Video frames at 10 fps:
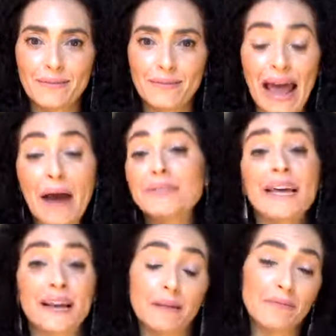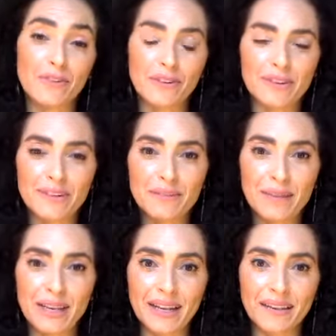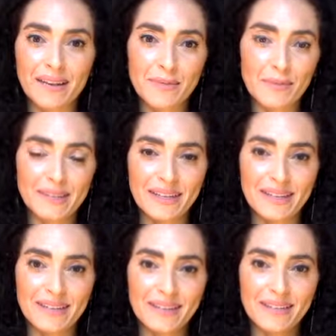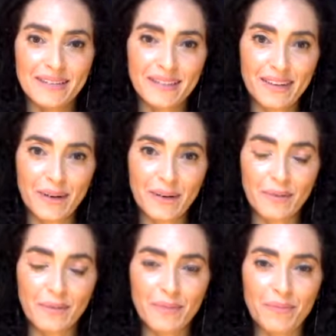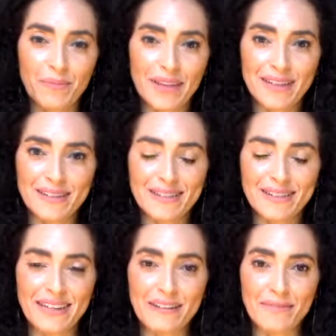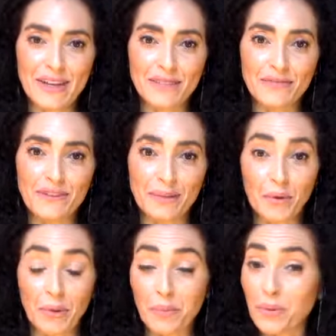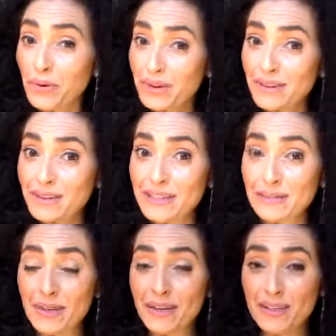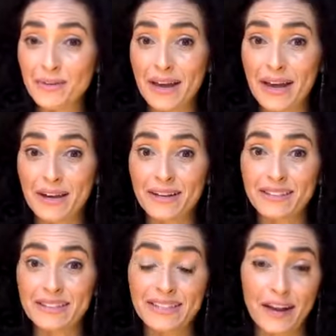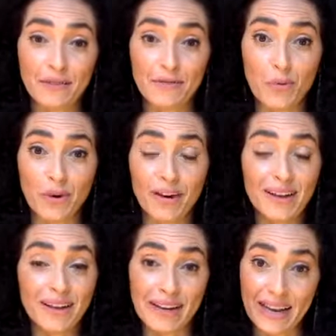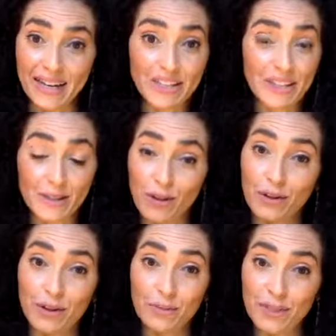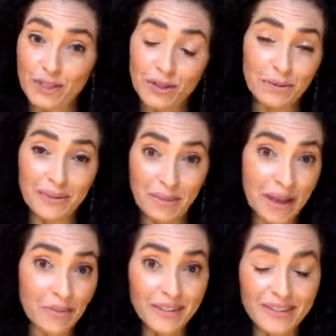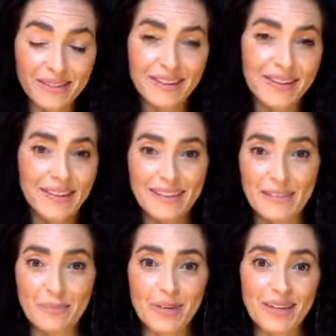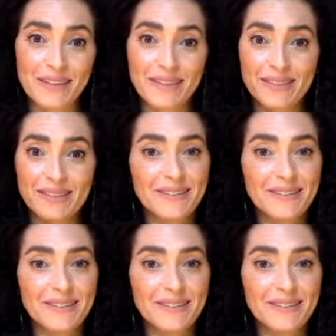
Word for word: How was that helpful? Meaning, was it, you know, because it made you feel more important? Is it because you had a desire for connection, as all humans do, as mammals? Is it because?